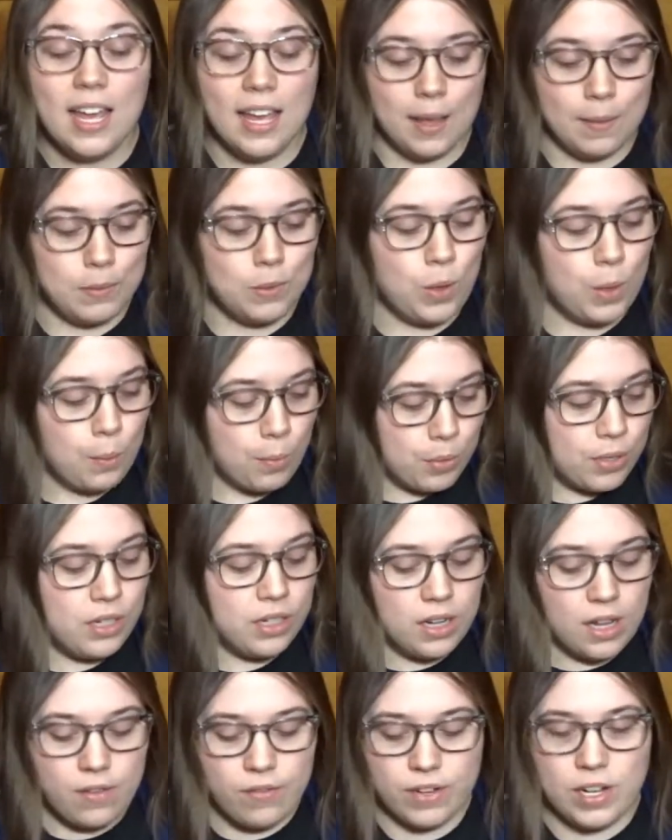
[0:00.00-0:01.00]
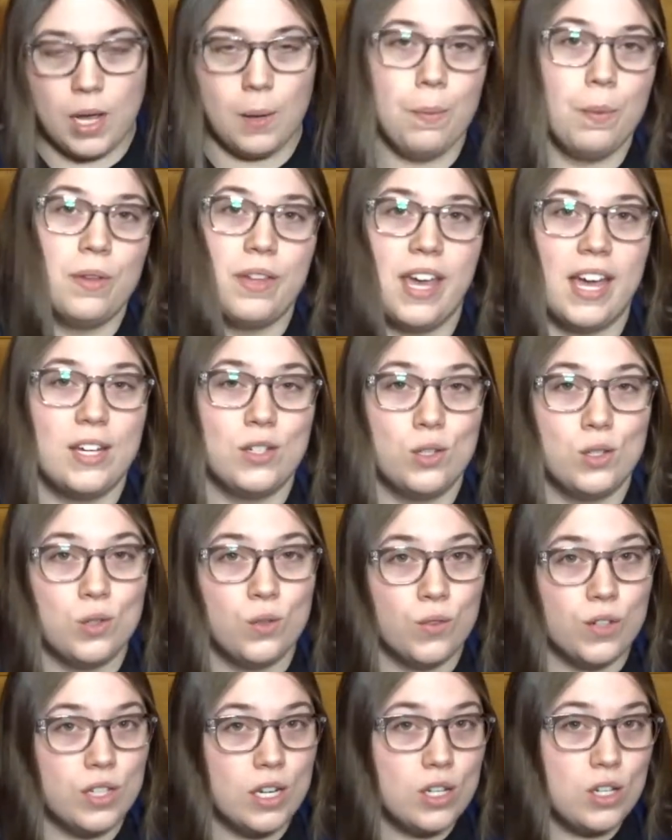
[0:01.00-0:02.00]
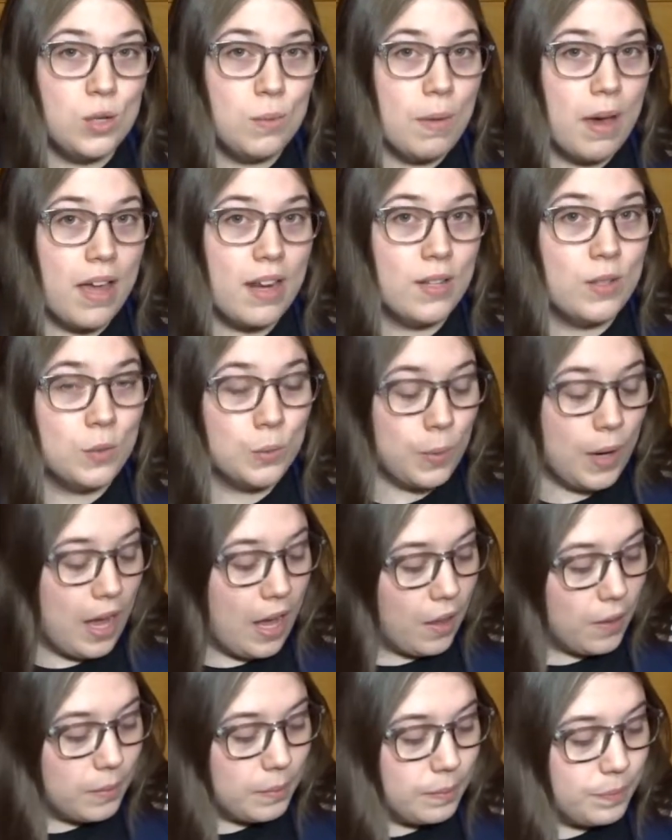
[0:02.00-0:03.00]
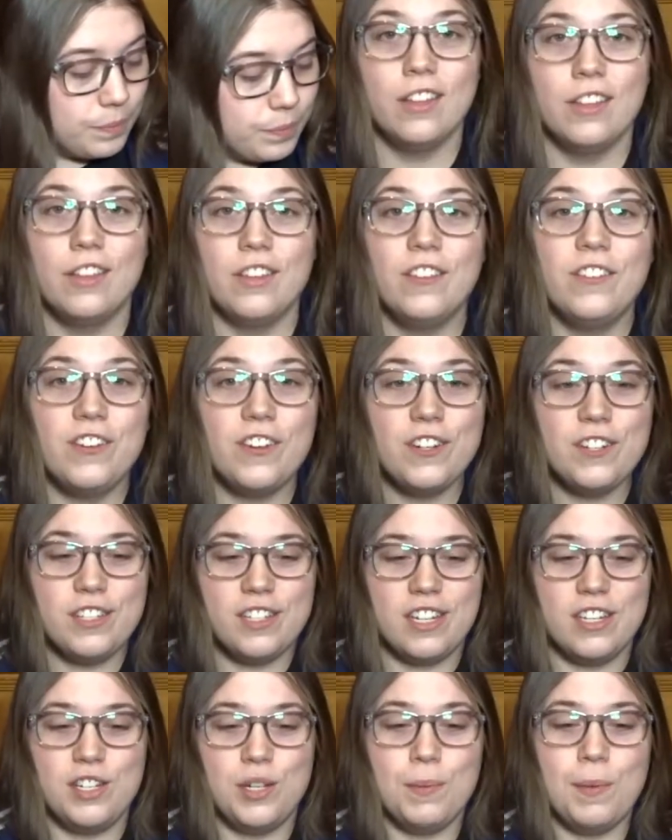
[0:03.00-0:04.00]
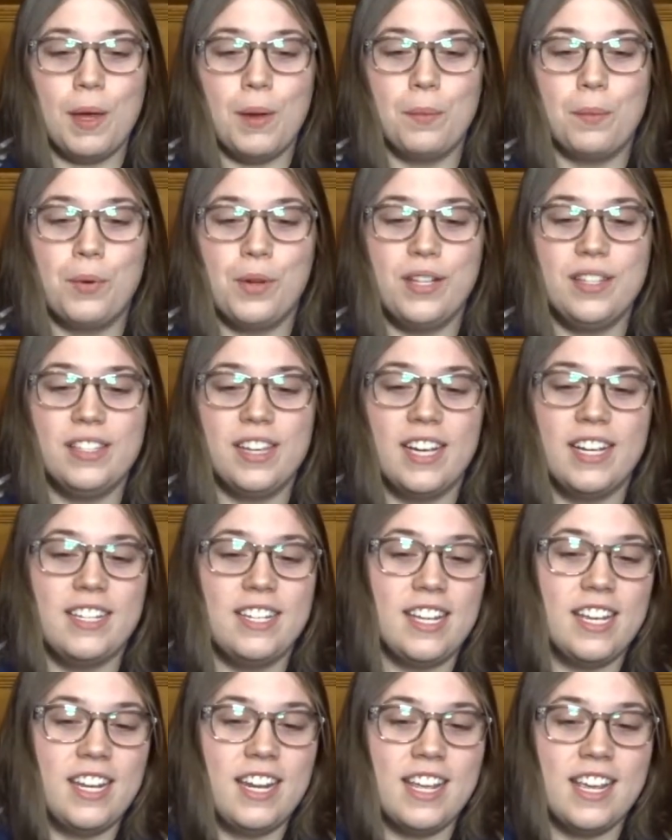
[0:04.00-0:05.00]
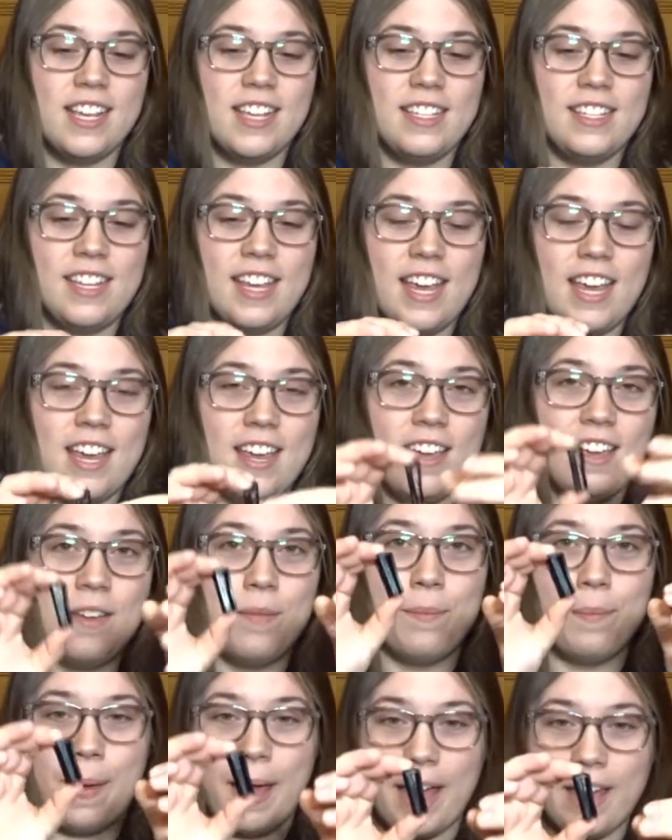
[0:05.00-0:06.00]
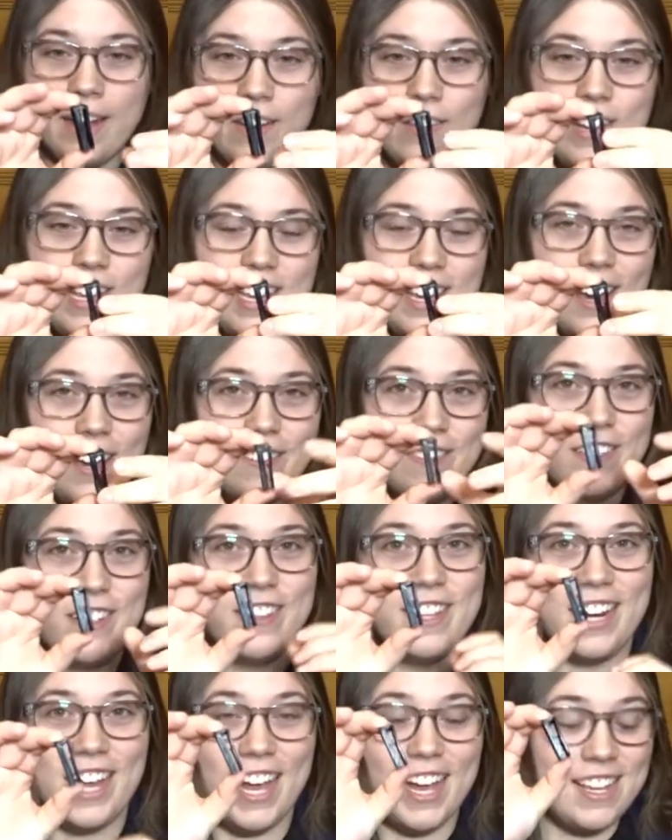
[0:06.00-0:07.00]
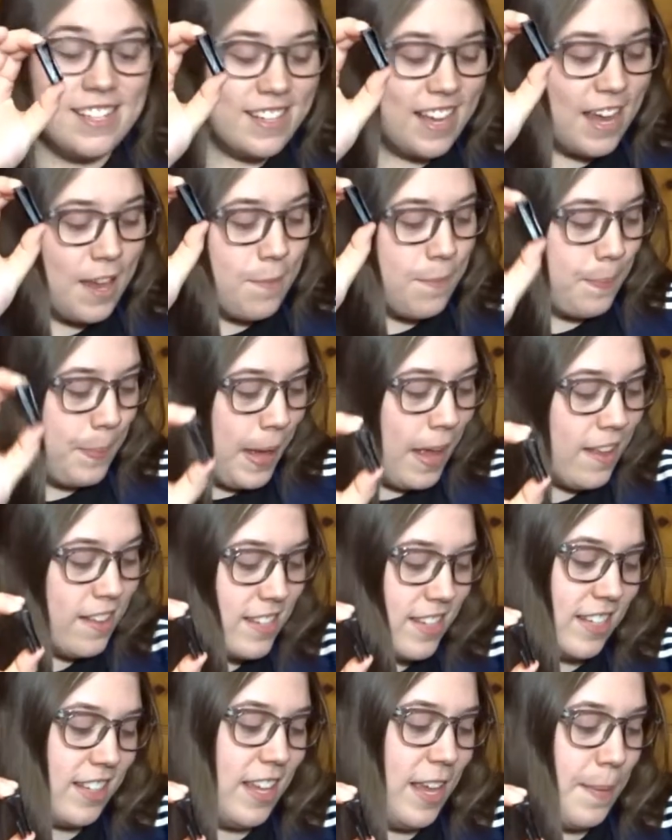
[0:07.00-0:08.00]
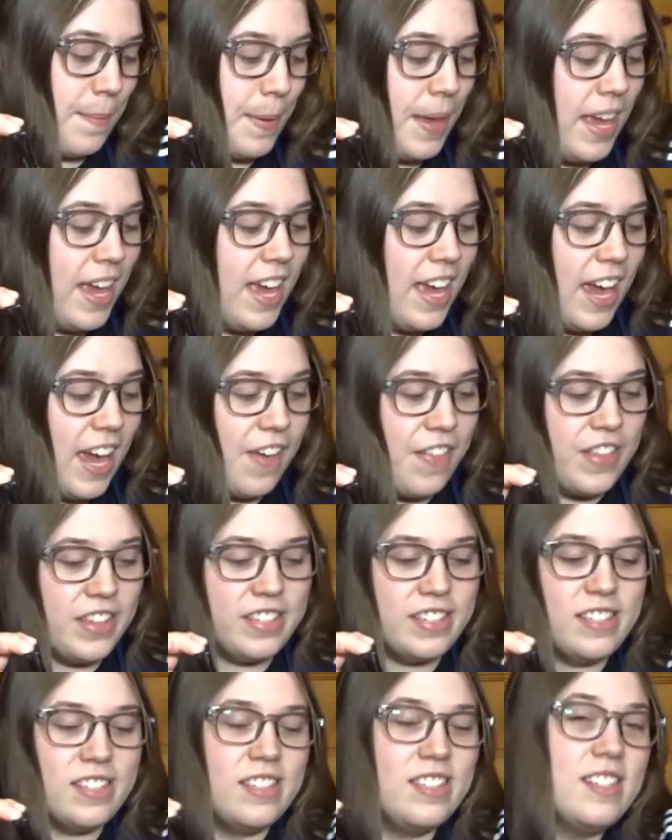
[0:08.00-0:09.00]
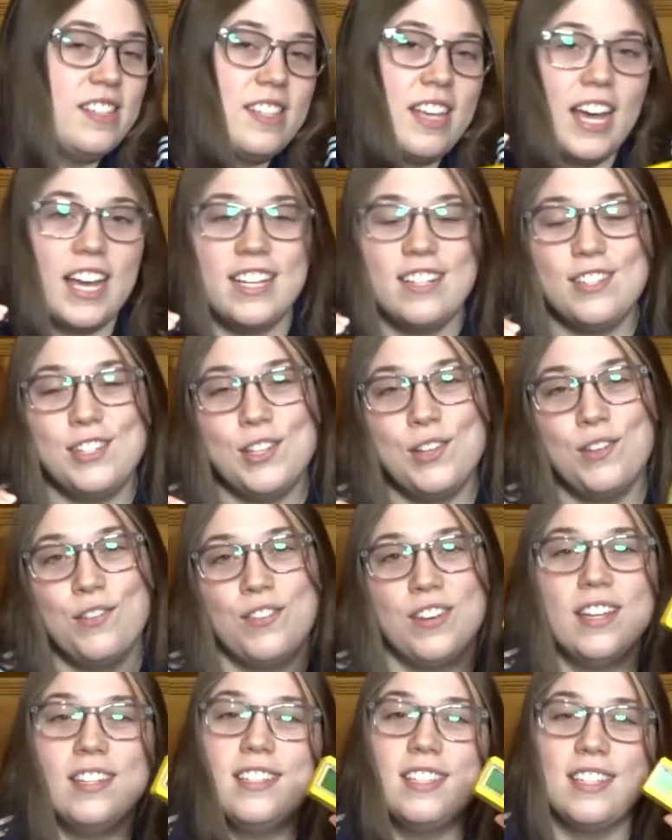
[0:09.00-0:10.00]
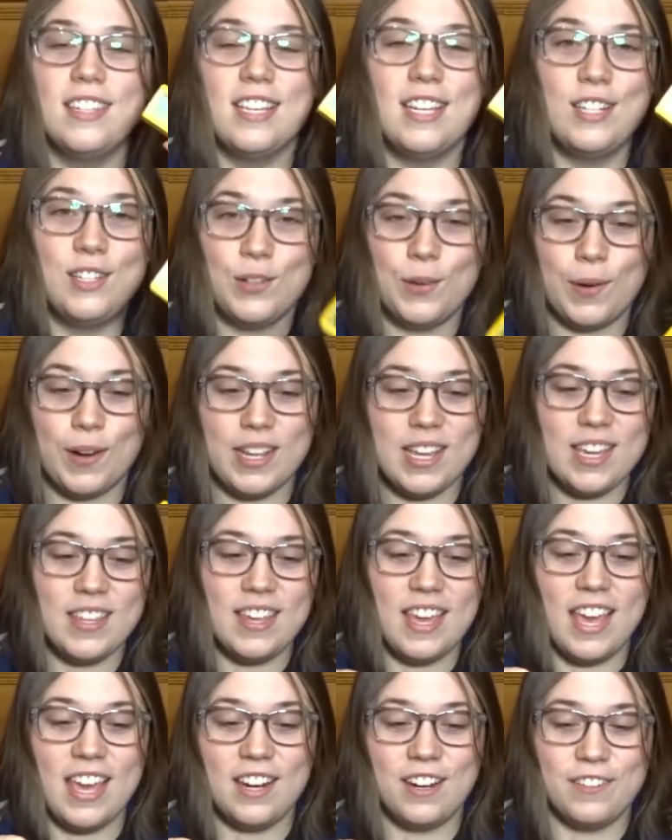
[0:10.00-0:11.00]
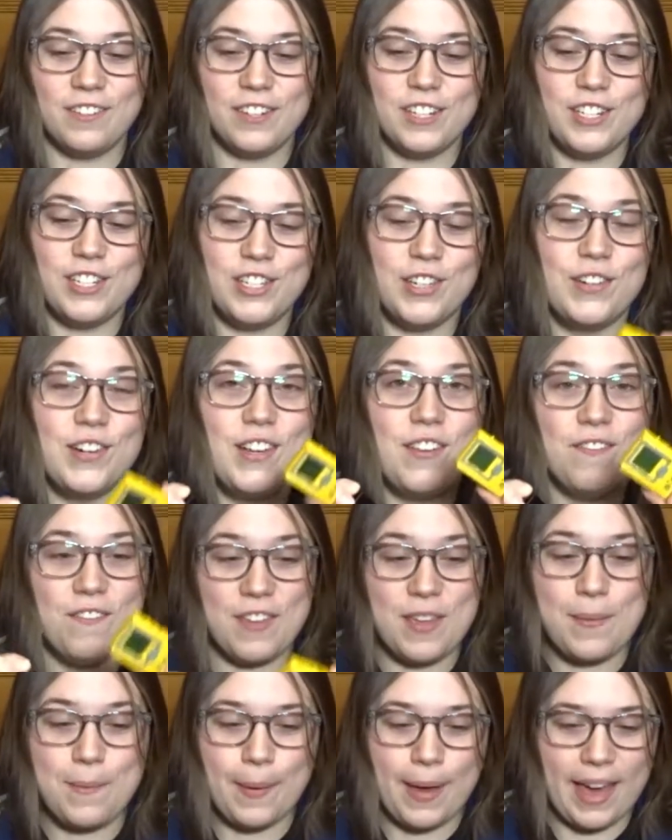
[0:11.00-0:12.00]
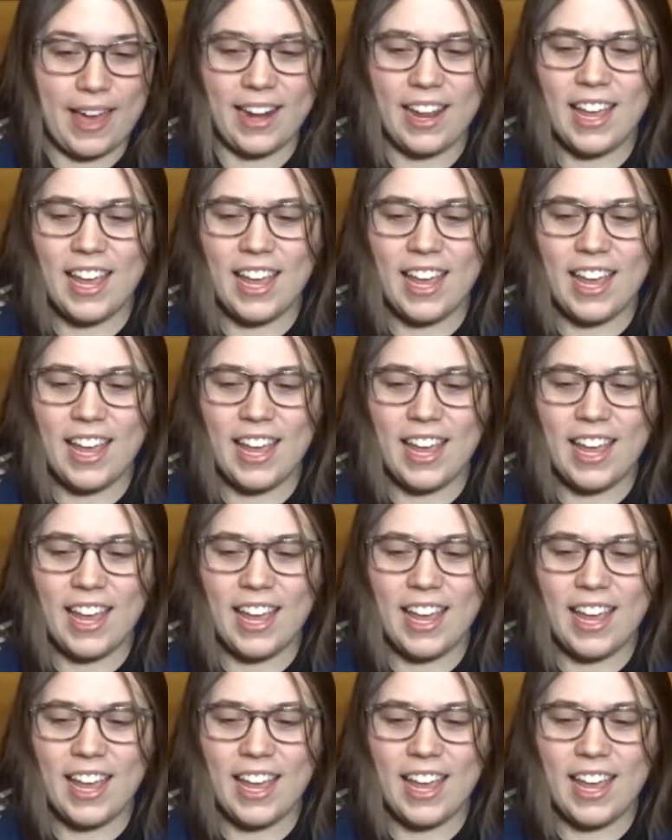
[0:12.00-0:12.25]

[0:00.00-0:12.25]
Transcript: so I printed off a couple gadgets for Digimon as well. The first Digimon print I did is a battery cover that has a belt clip, and this is designed to fit the 20th anniversary V-Pet,